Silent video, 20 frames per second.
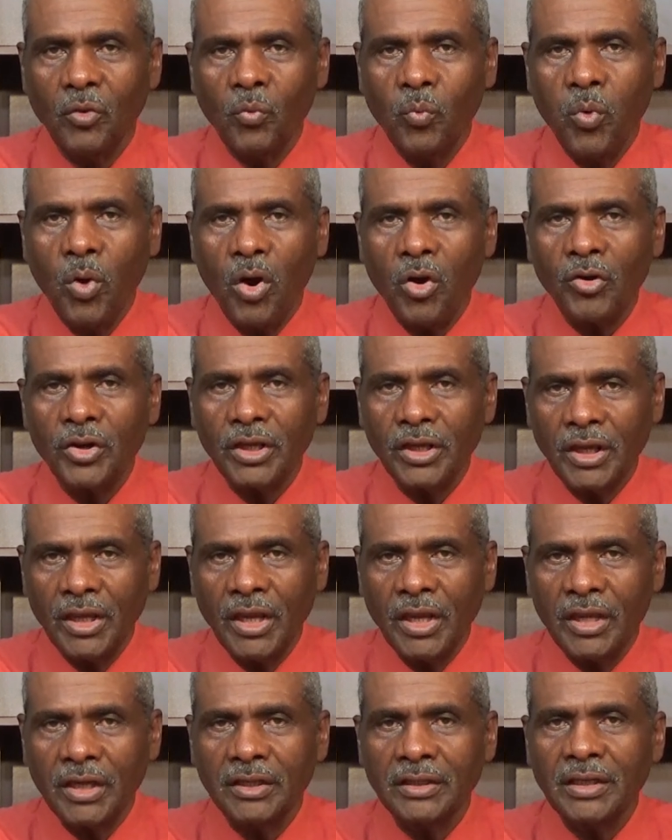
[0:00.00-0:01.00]
walk
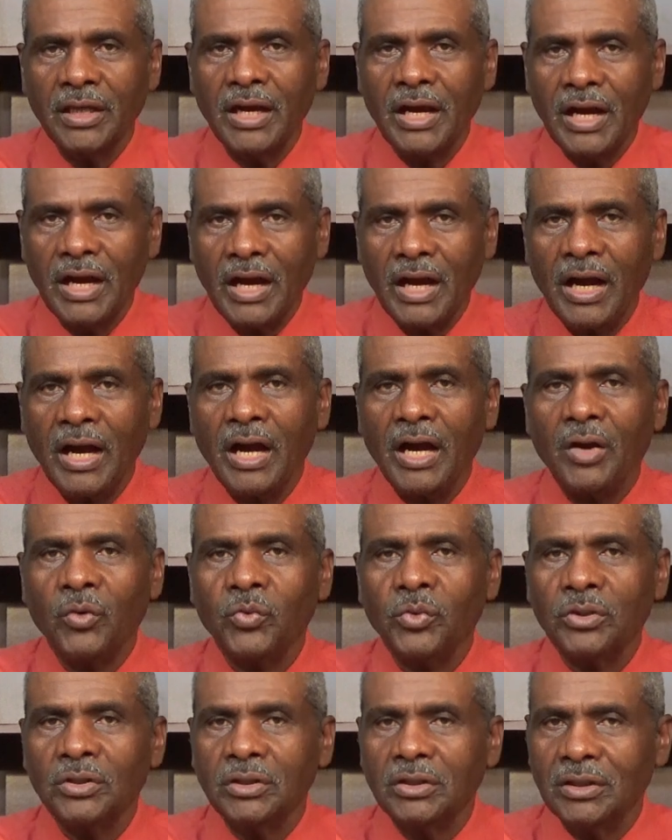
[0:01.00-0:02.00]
in
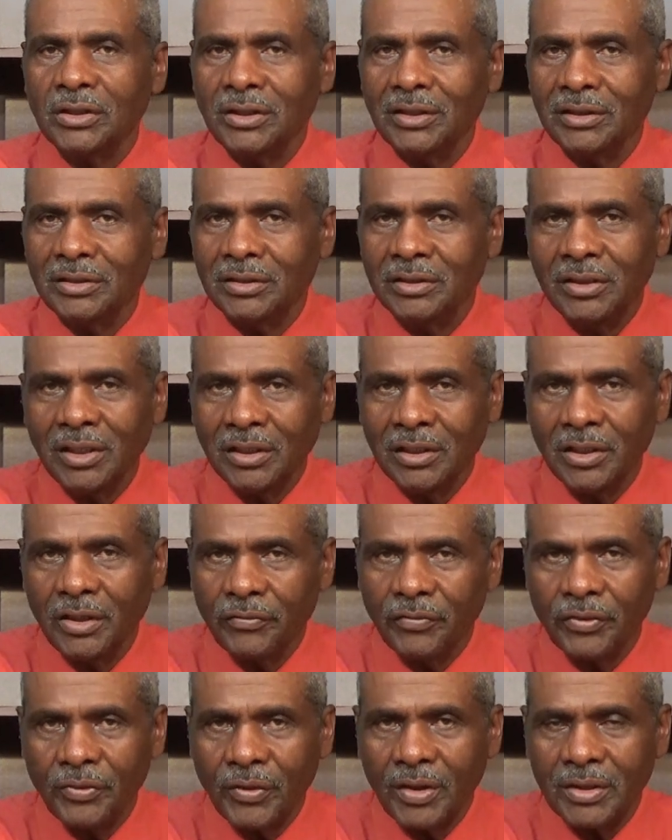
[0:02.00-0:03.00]
our
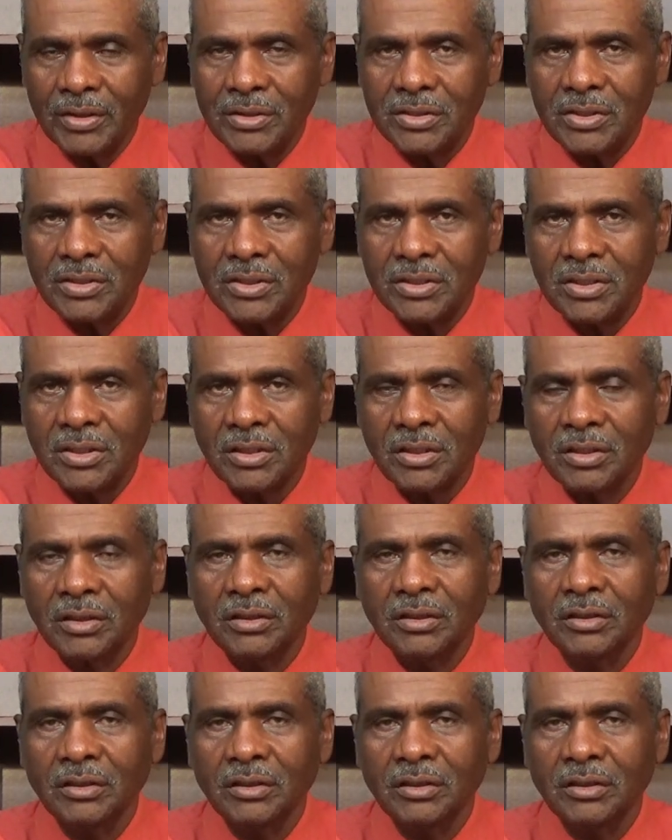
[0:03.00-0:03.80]
deliverance.